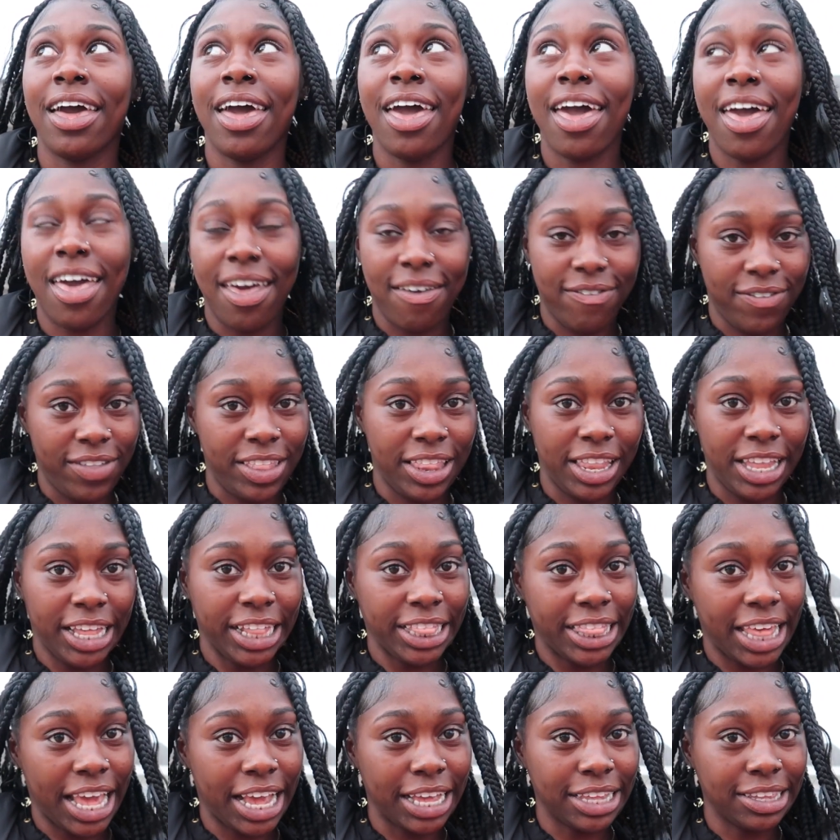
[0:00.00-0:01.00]
heavenly
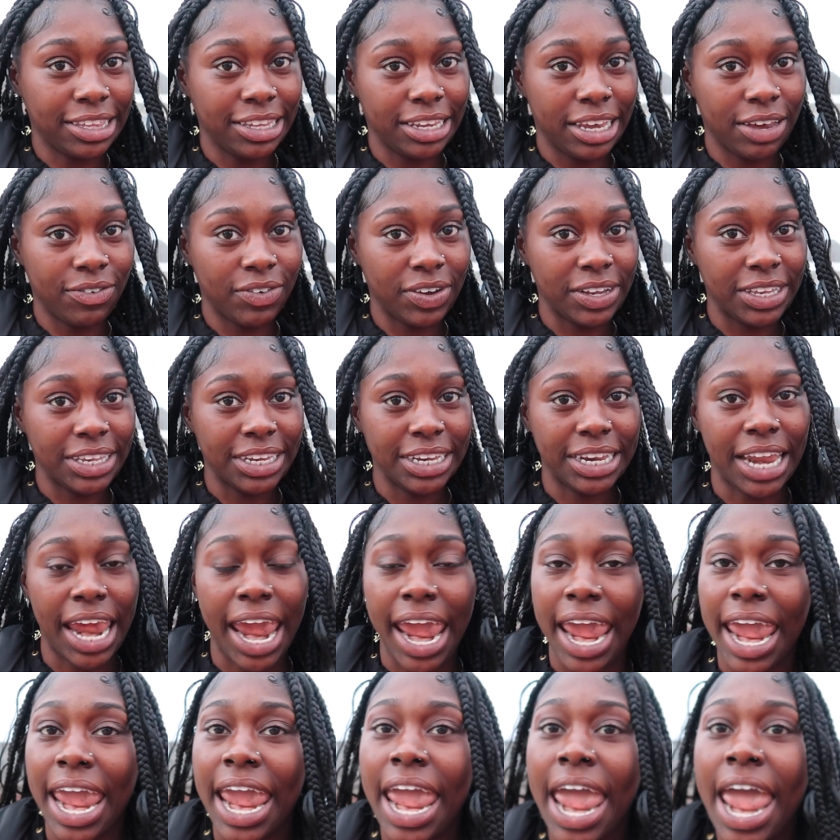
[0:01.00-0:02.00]
Thanksgiving
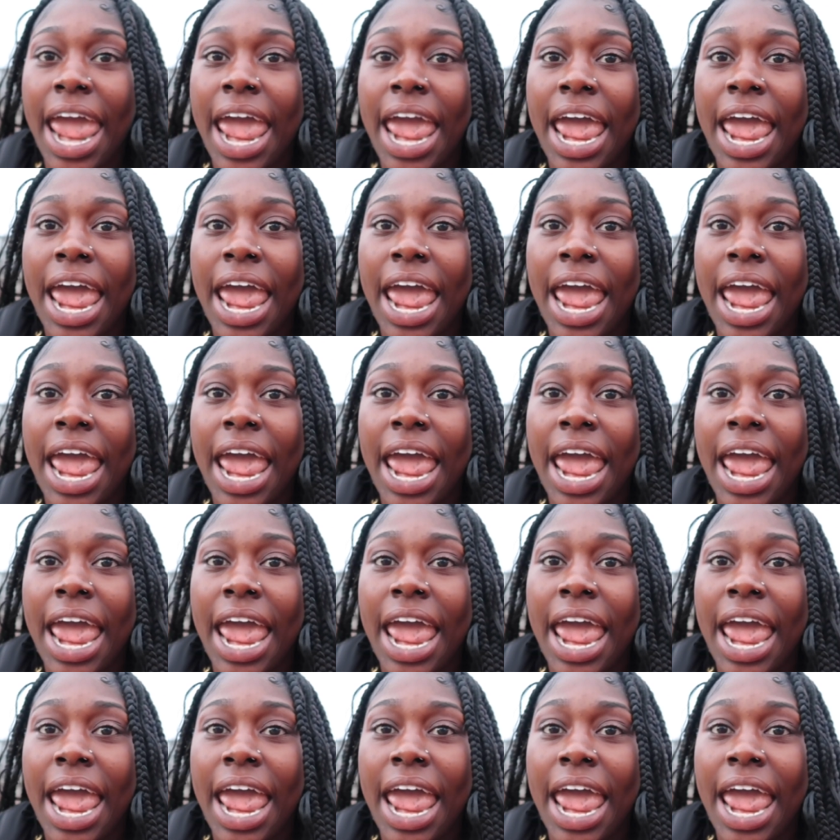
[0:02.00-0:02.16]
today.